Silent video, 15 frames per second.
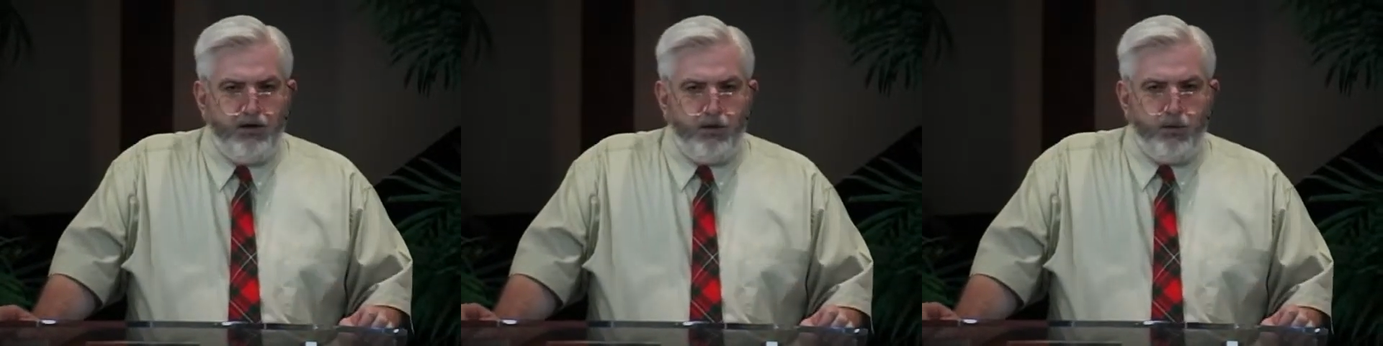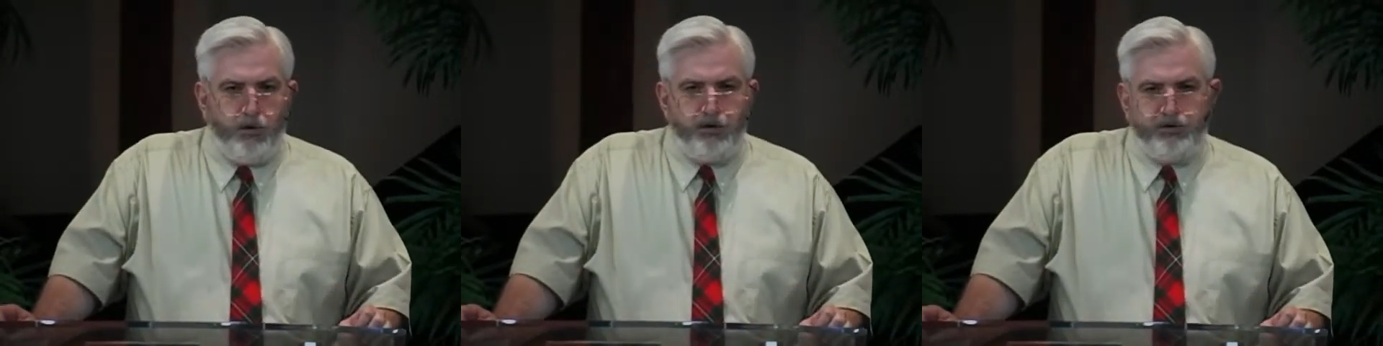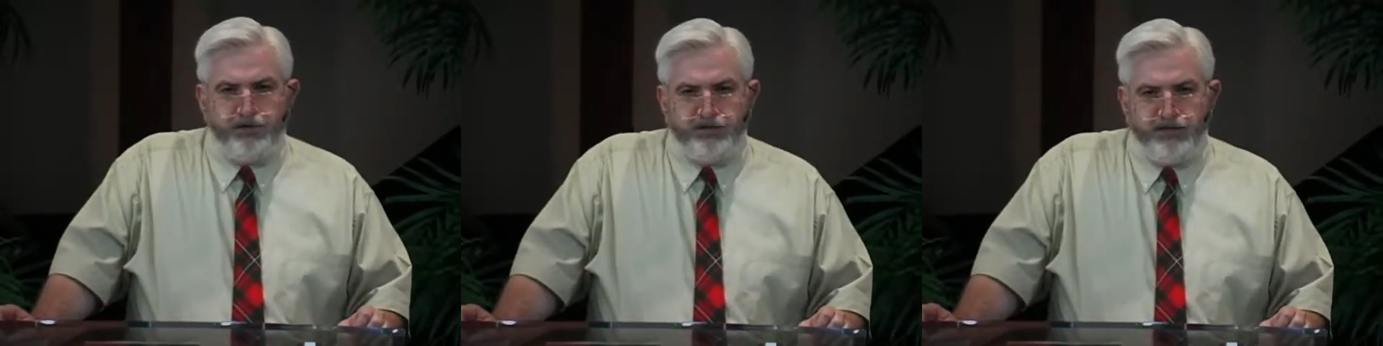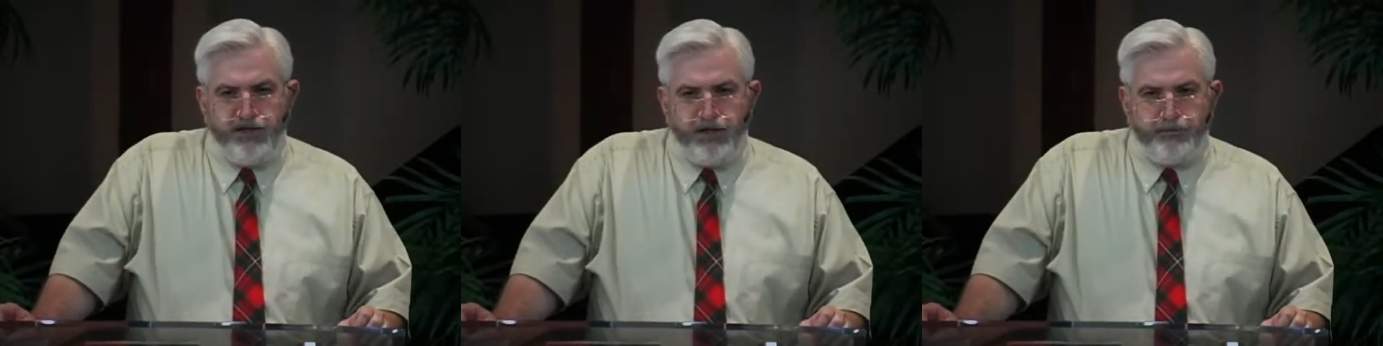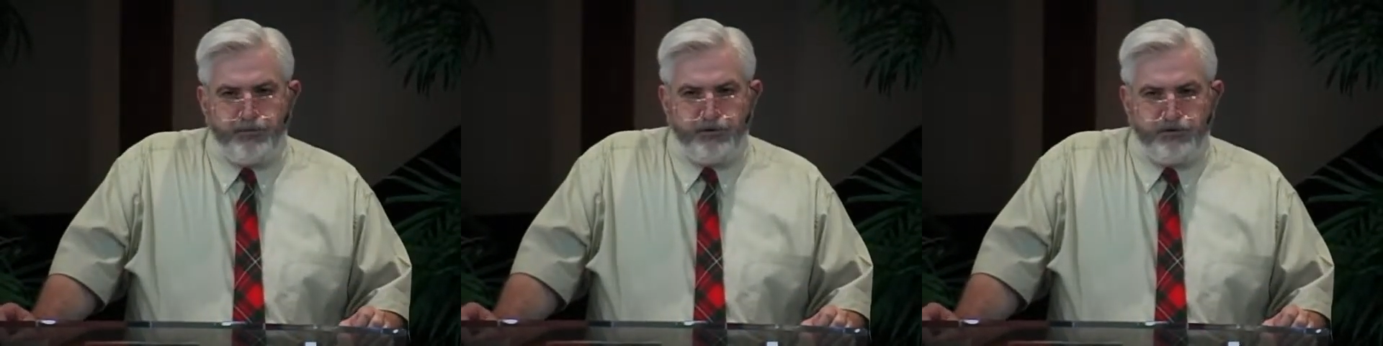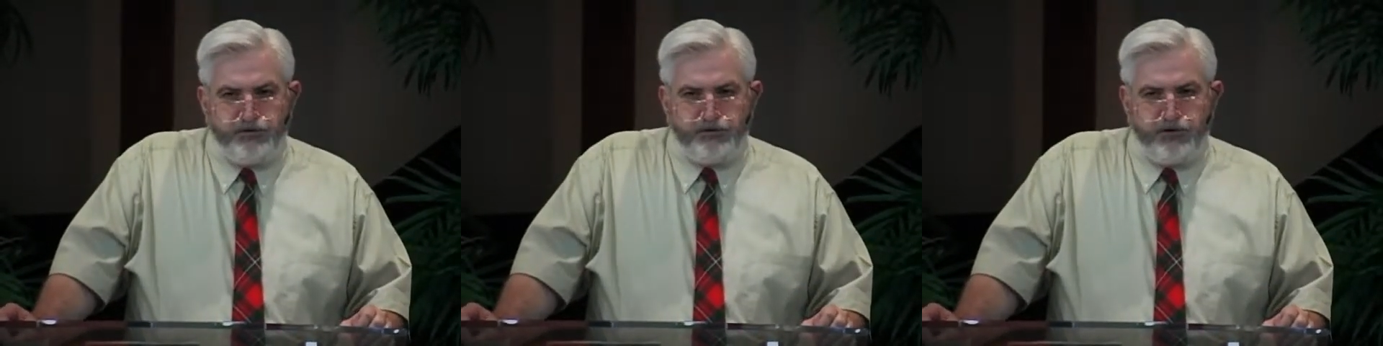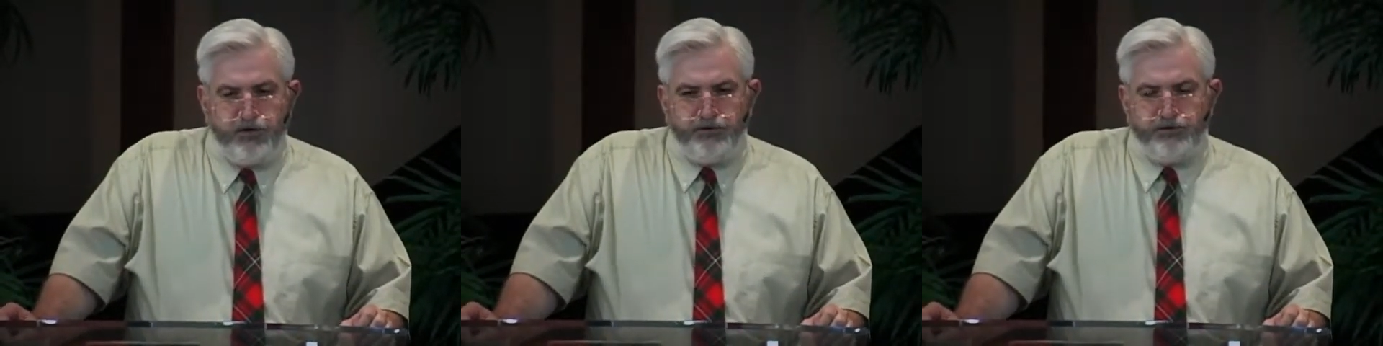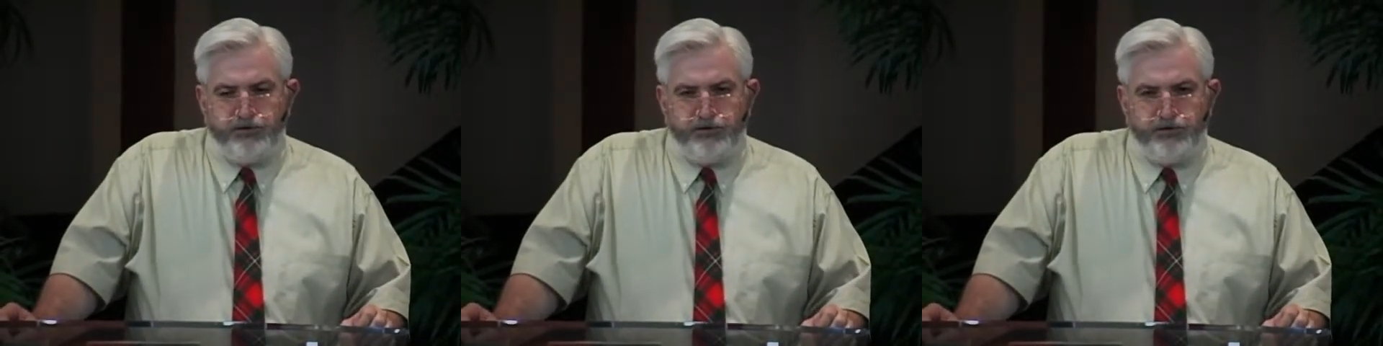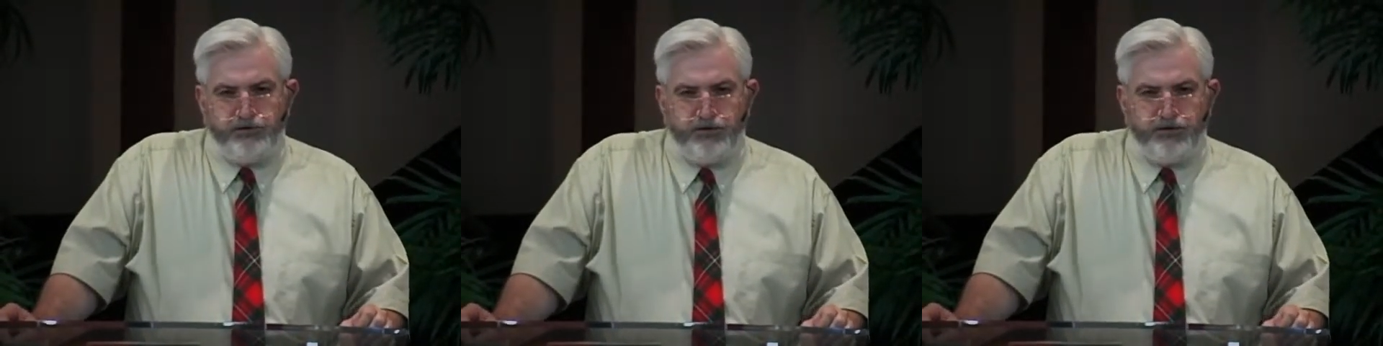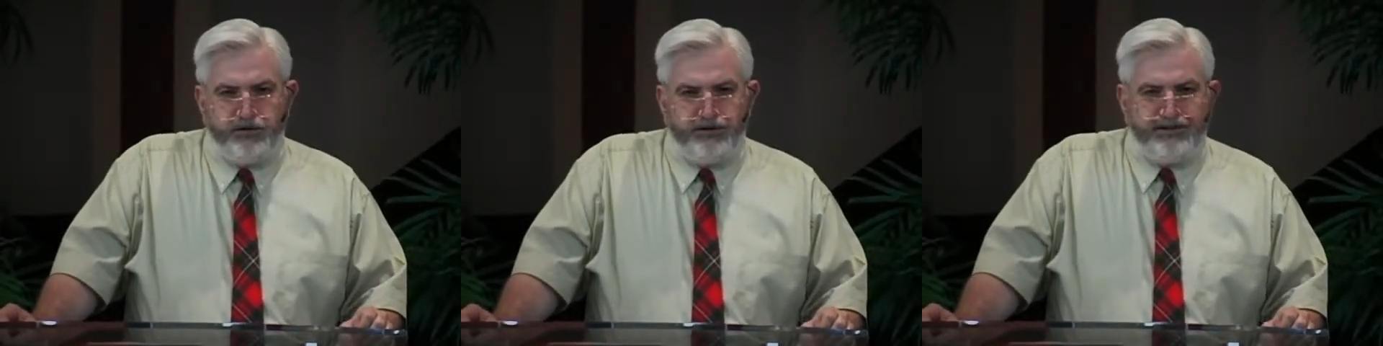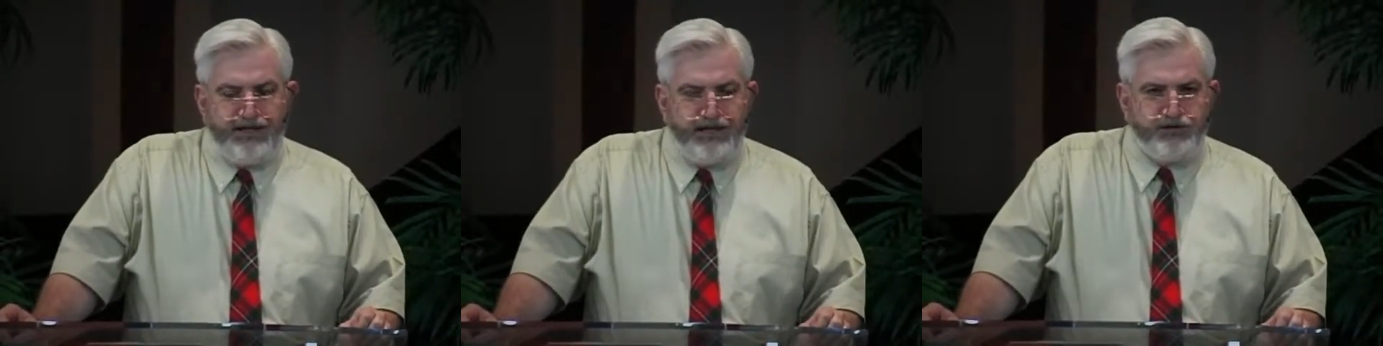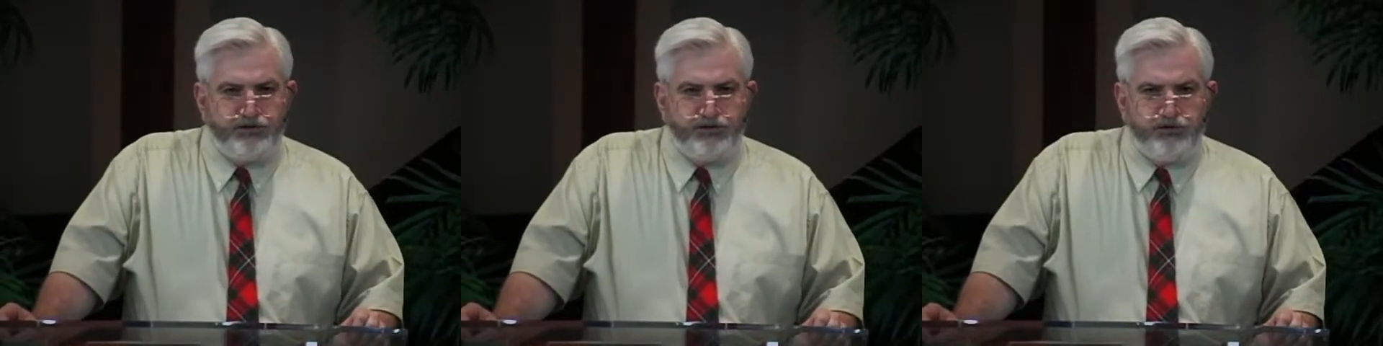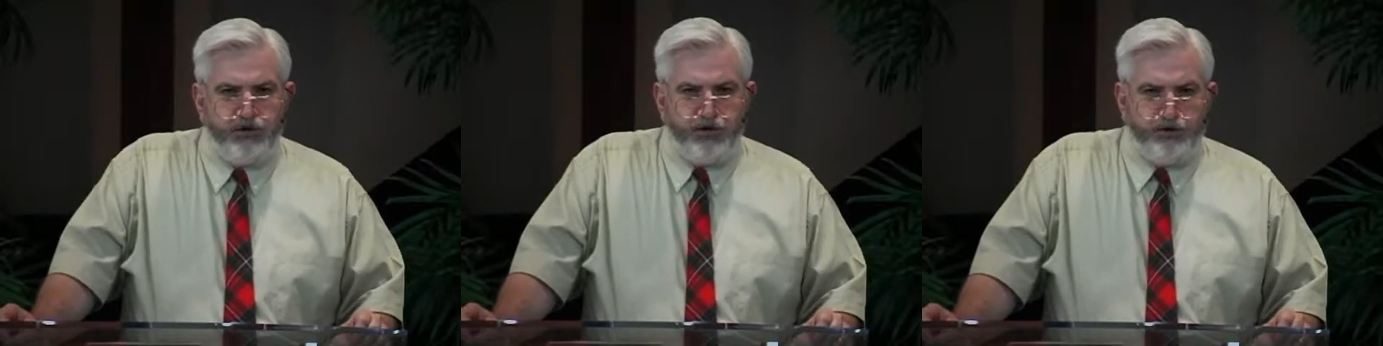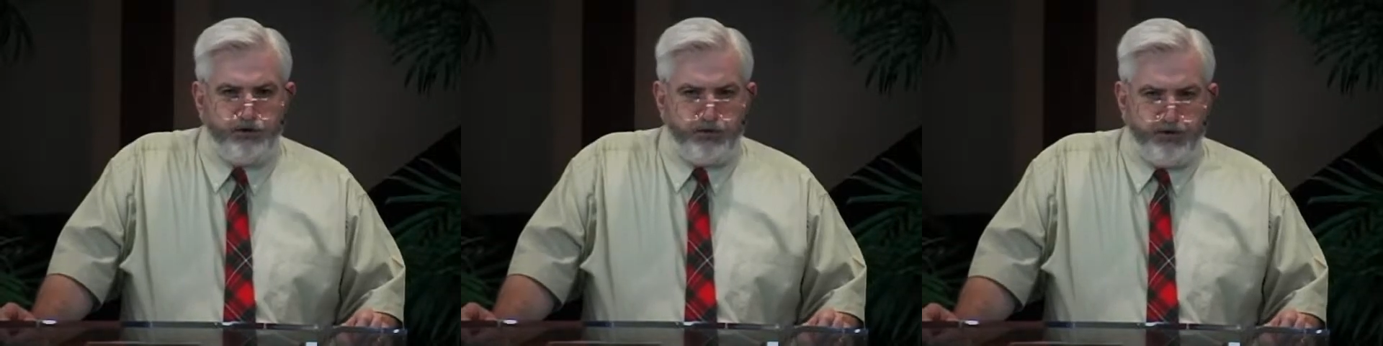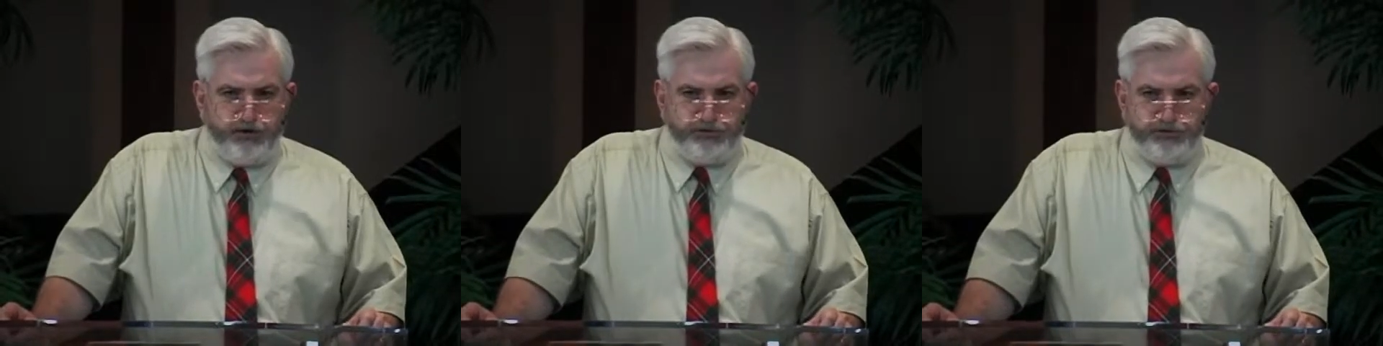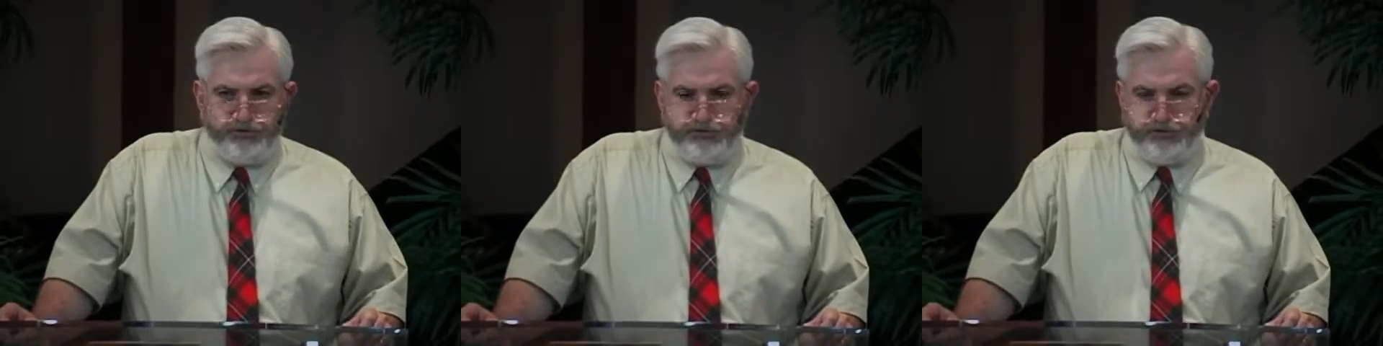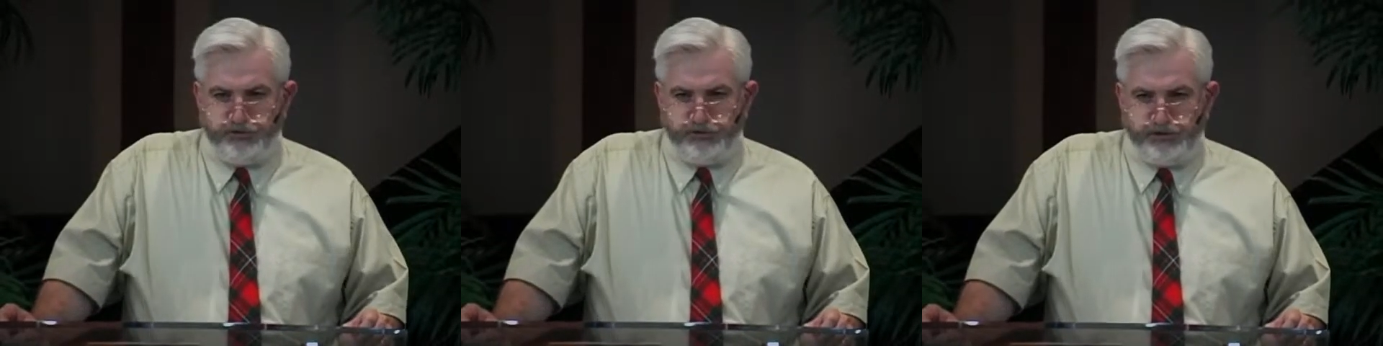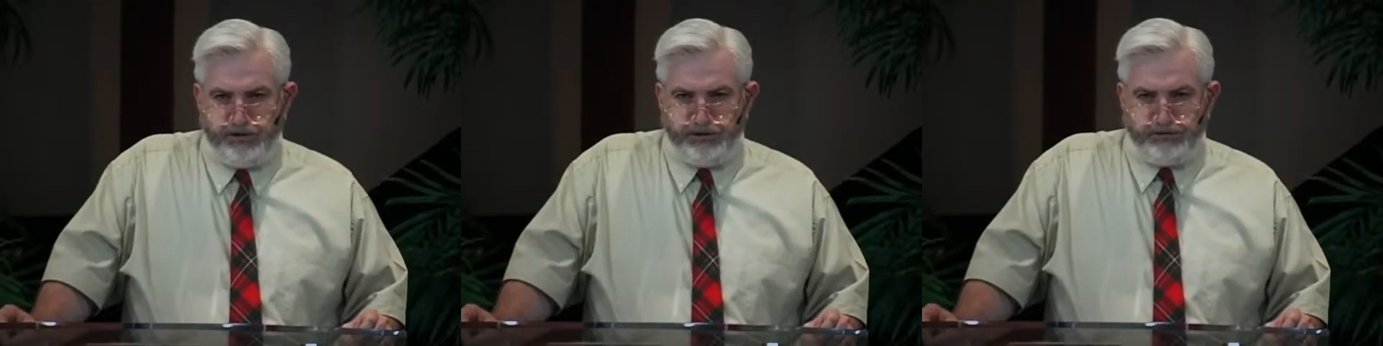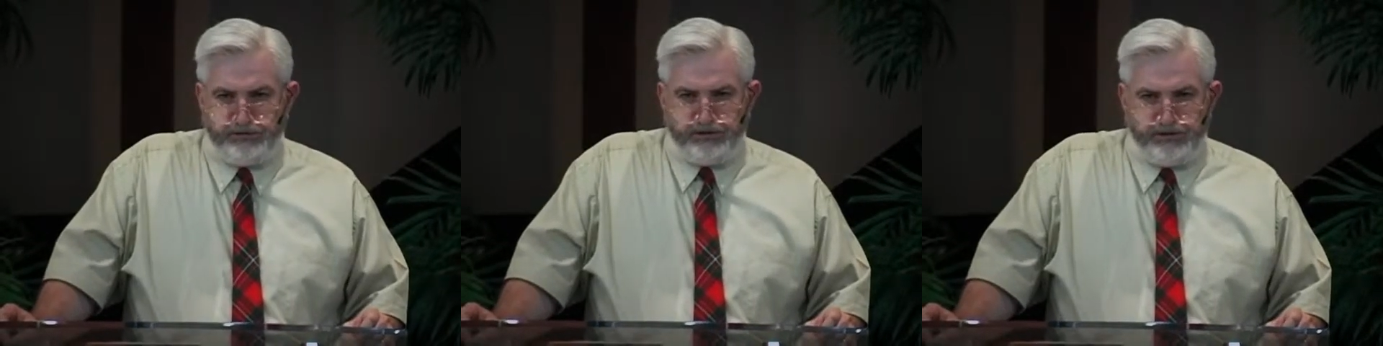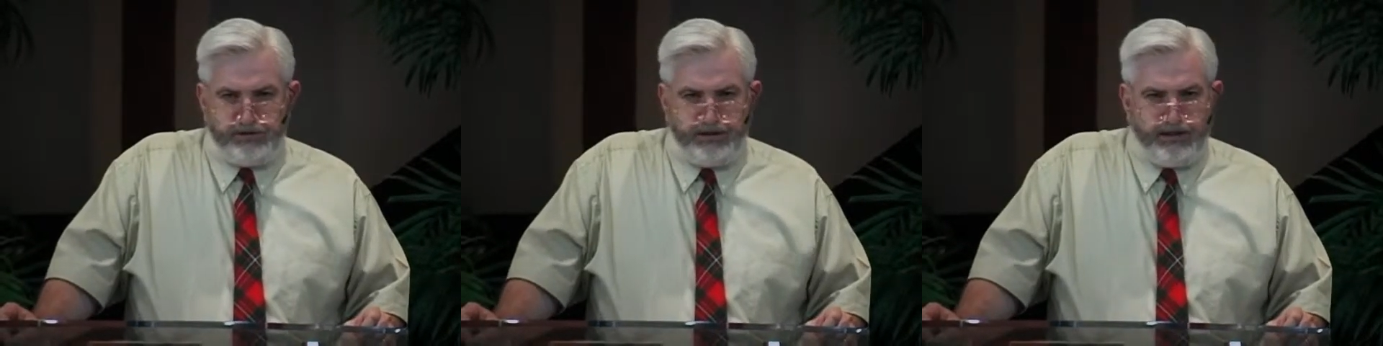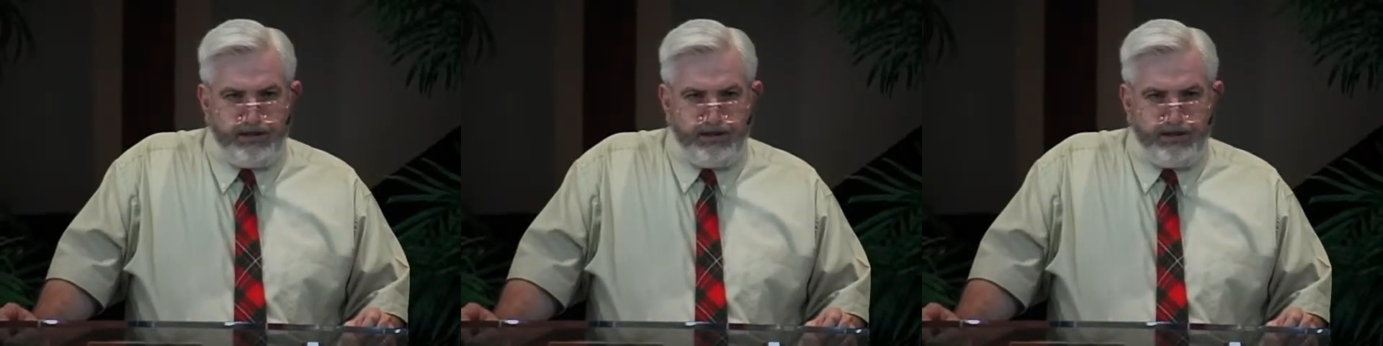Where did this happen? It's called the National Underwriters Association,